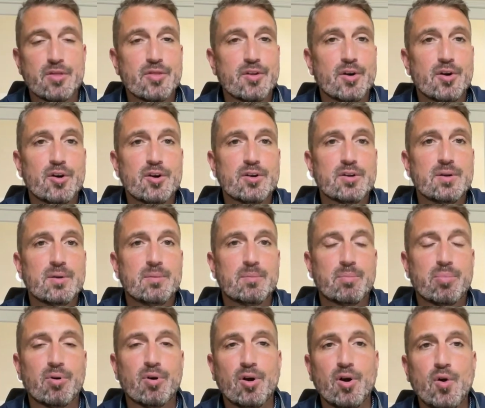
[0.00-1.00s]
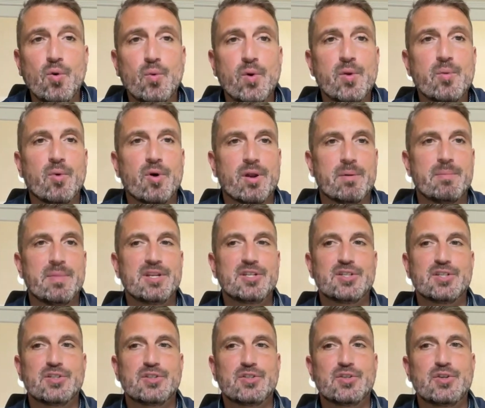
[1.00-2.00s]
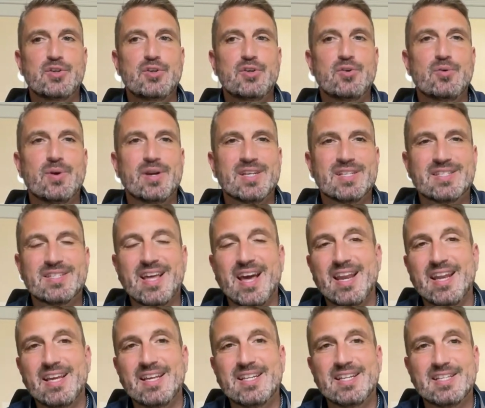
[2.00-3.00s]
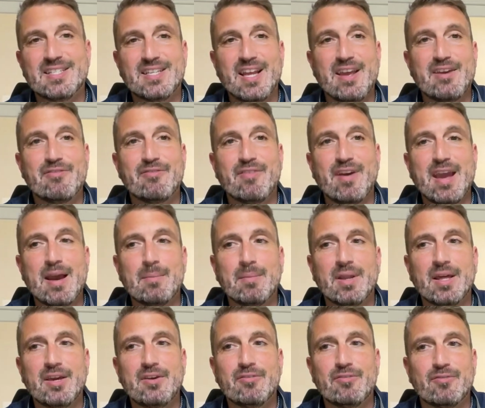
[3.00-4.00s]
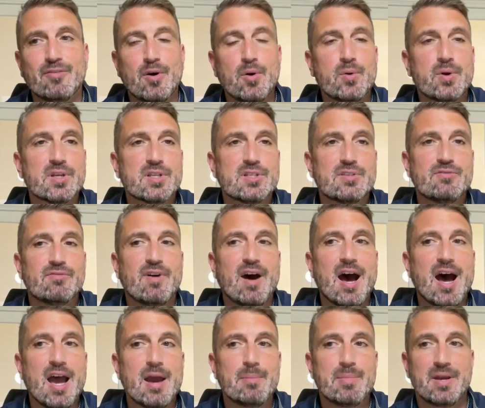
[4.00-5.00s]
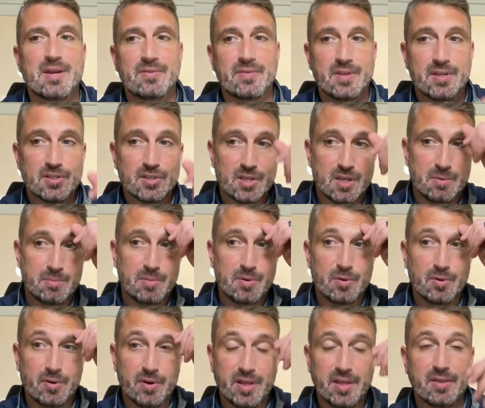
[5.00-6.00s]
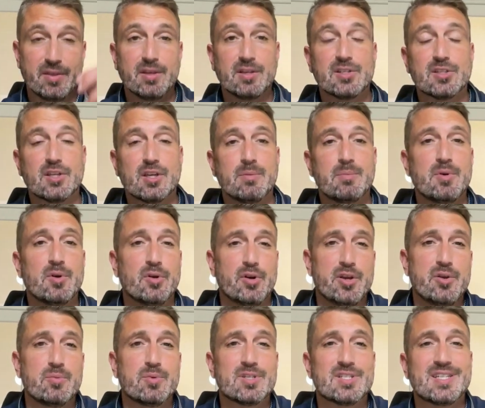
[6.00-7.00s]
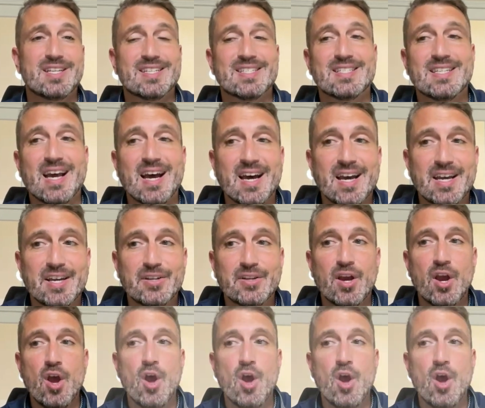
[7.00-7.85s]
third pro we want to mention to you is that it is a family-focused vibe in this community. This community was designed